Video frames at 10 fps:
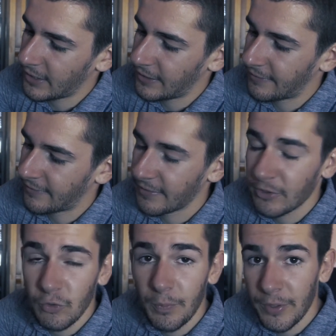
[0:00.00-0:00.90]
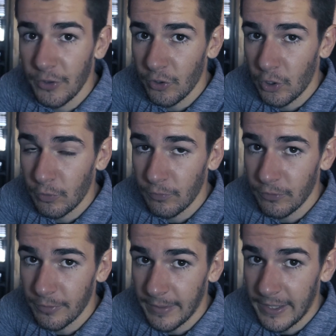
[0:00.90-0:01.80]
It's 2.0
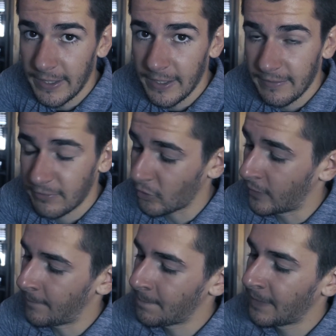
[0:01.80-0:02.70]
for my Sony.